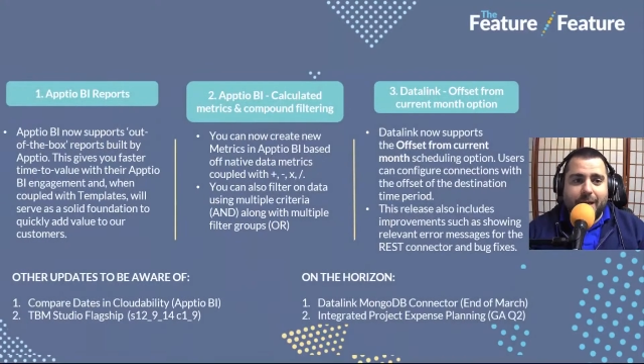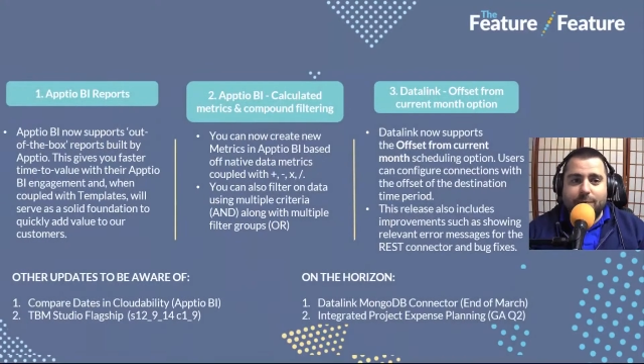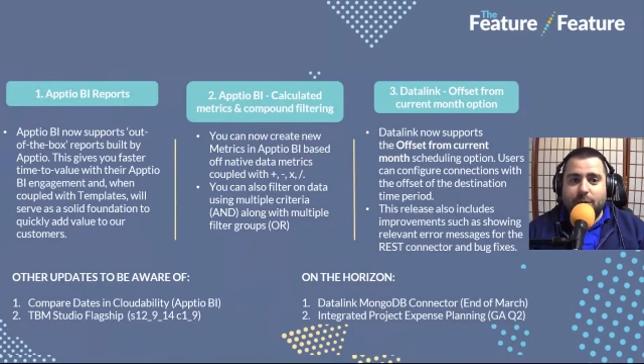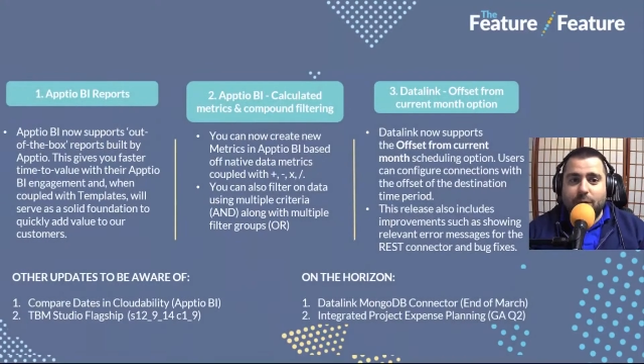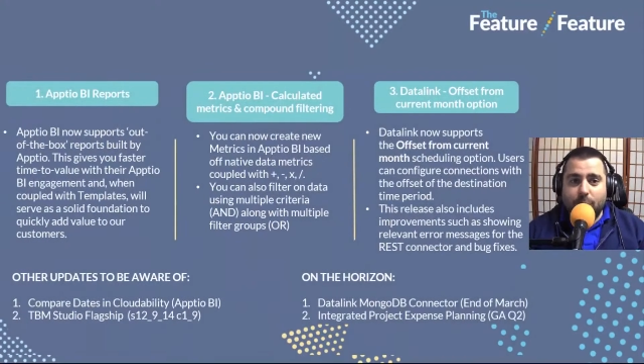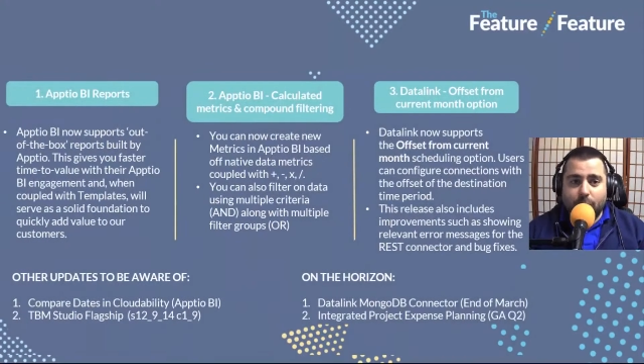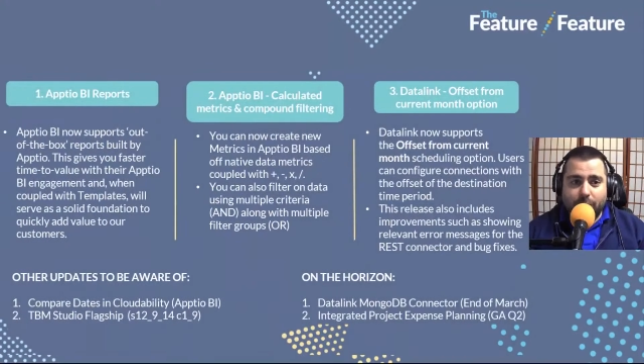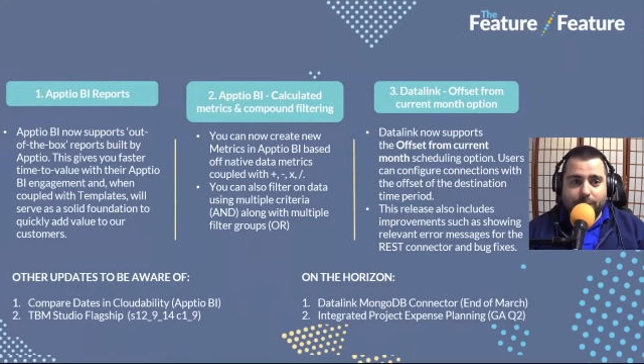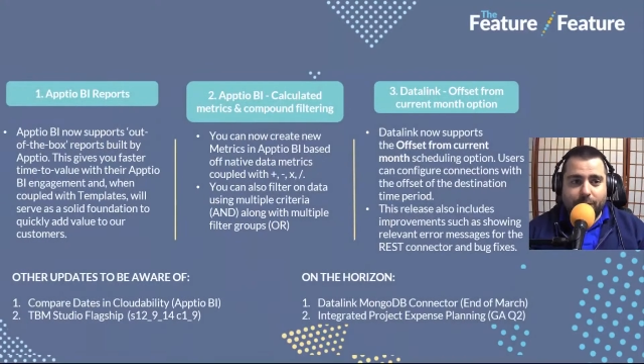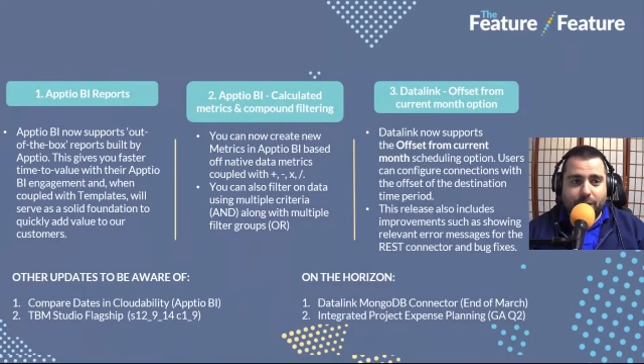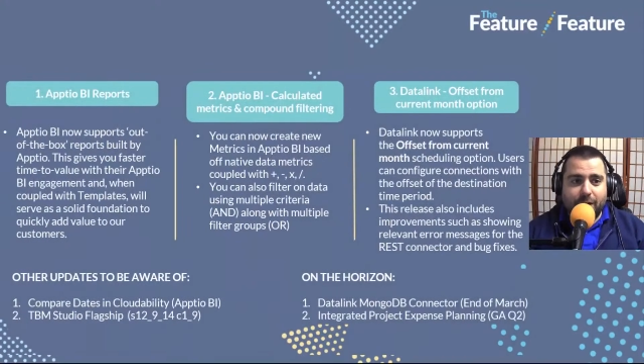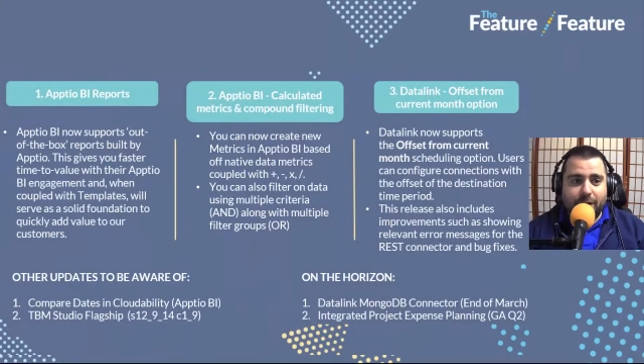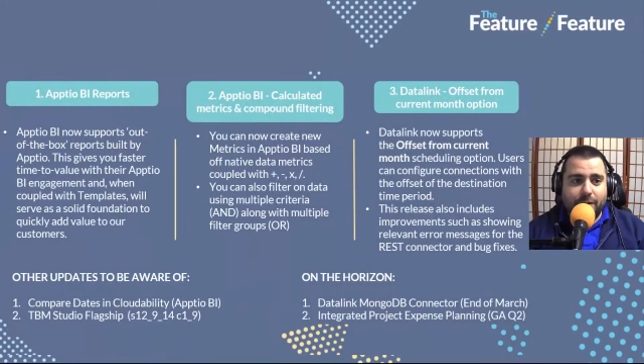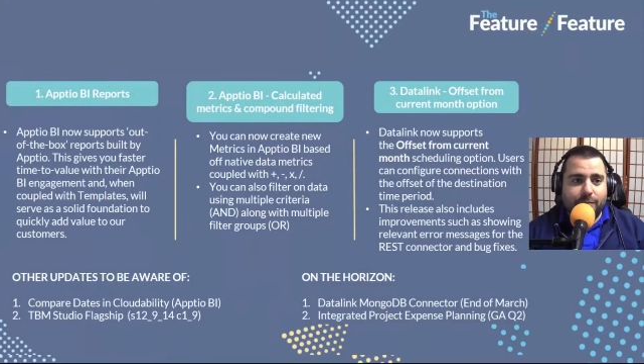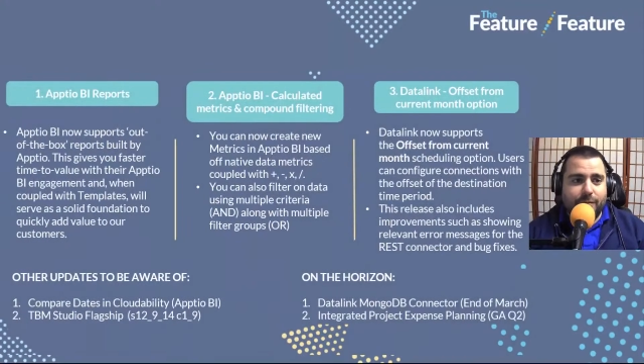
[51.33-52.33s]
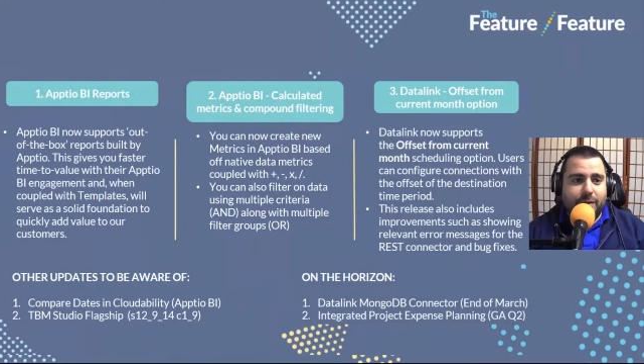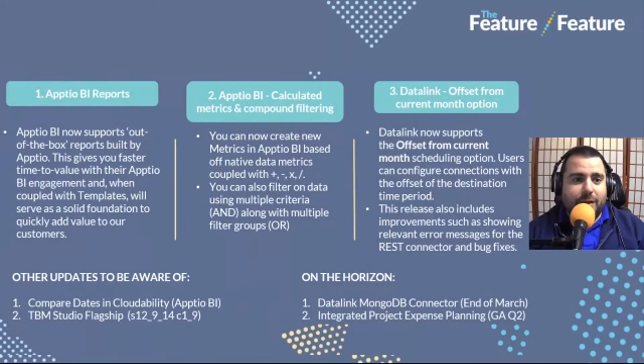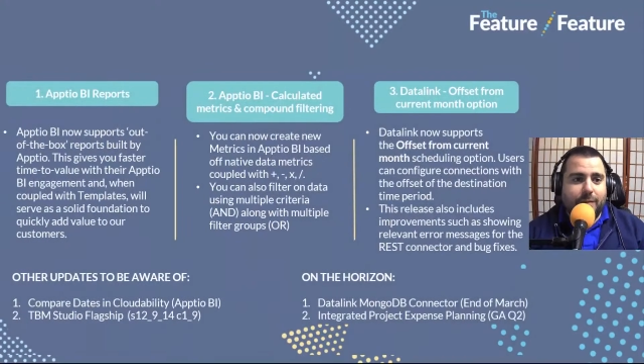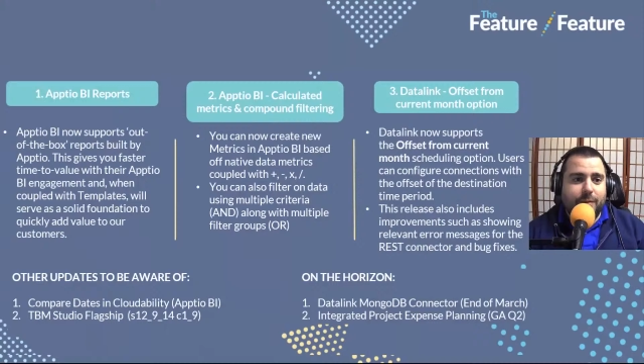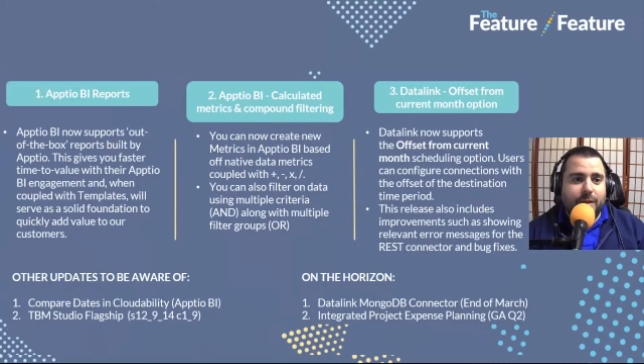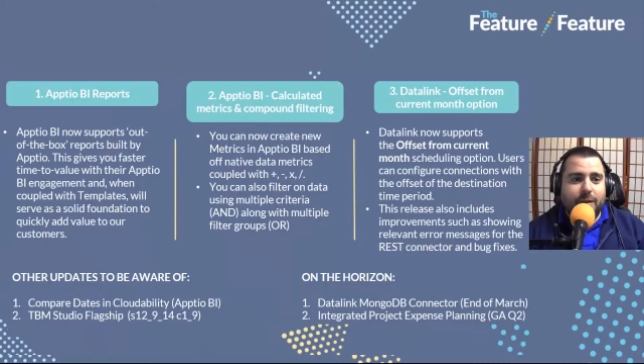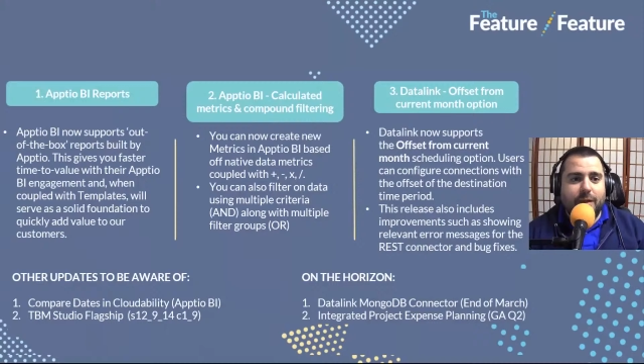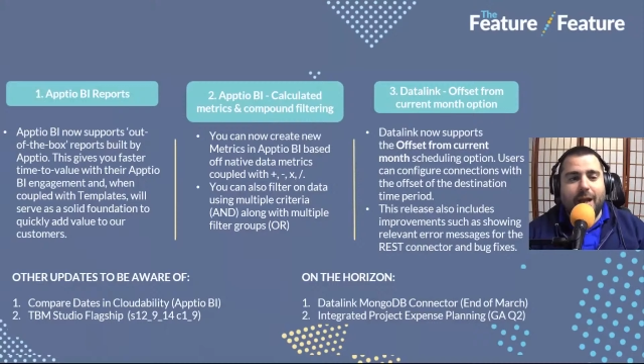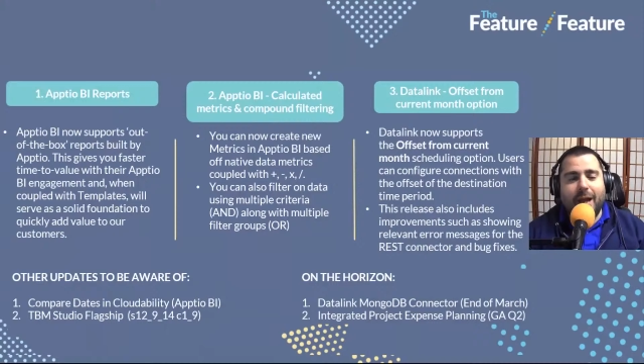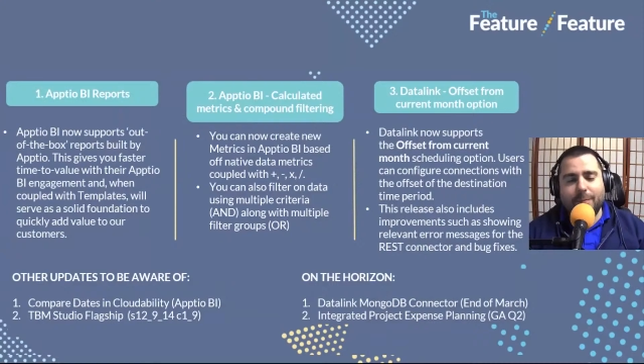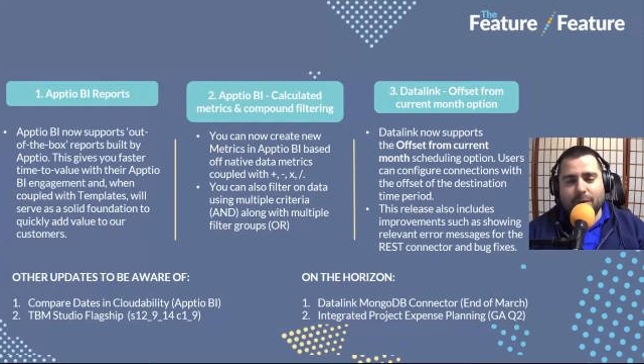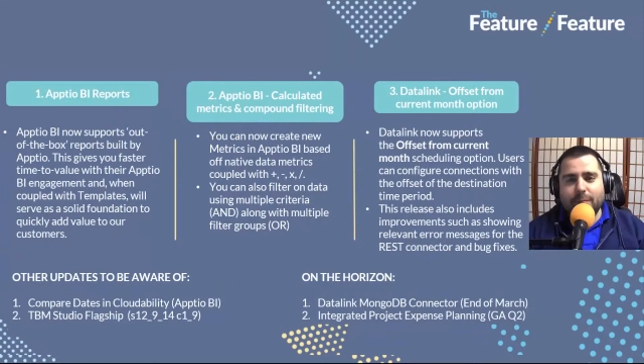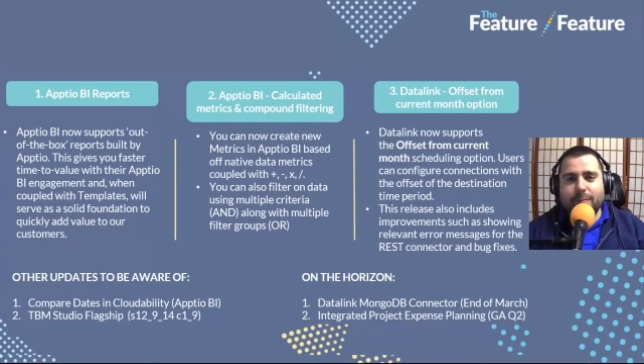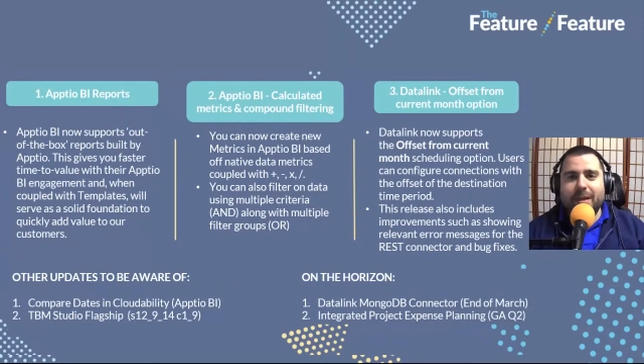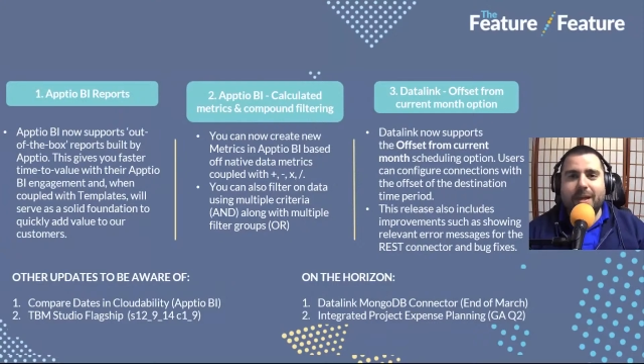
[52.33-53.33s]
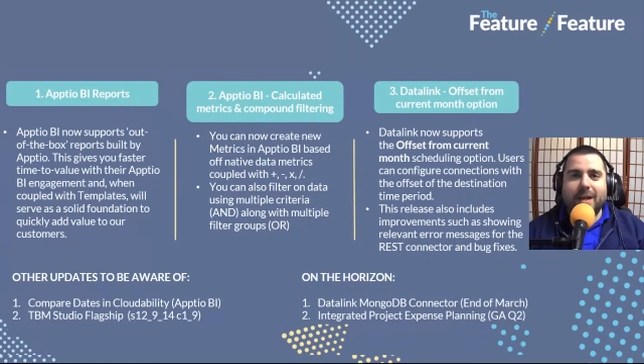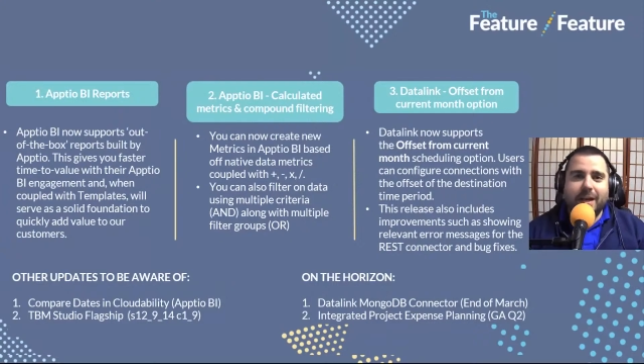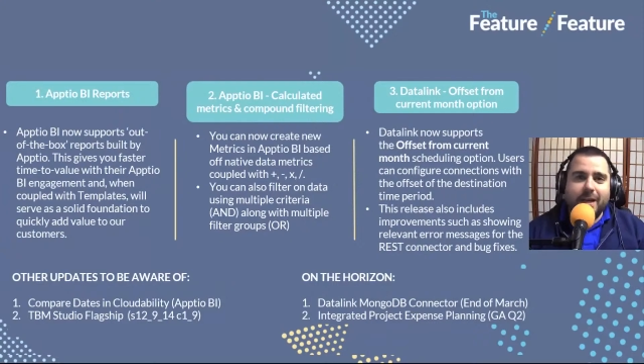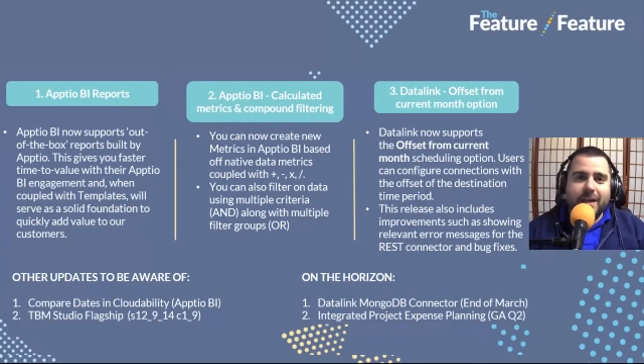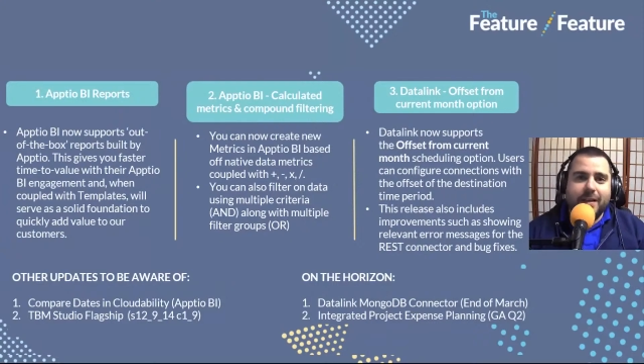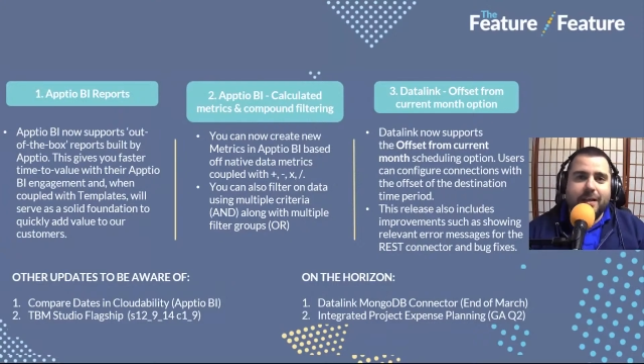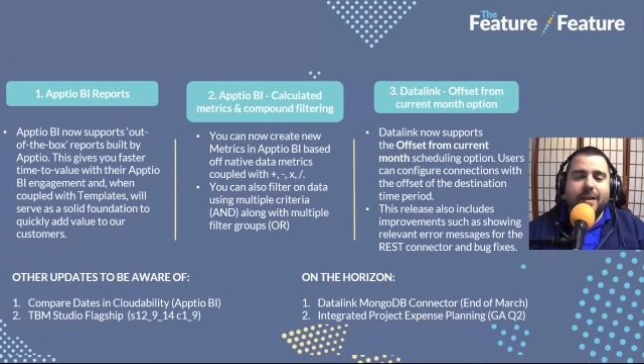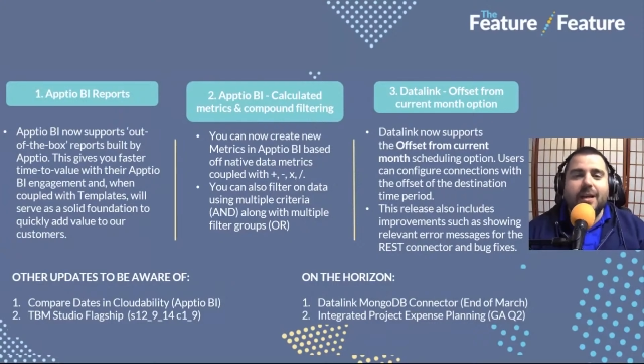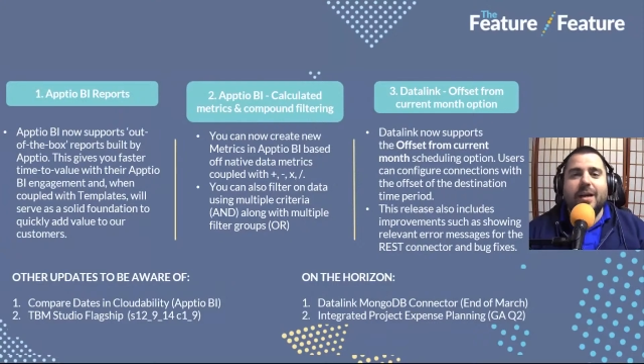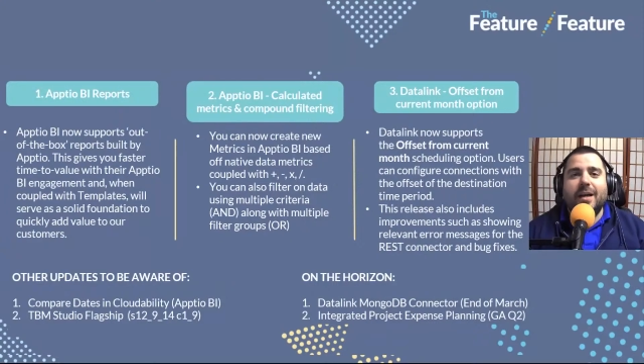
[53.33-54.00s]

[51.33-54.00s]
ApptioOne product family, and Aptio BI,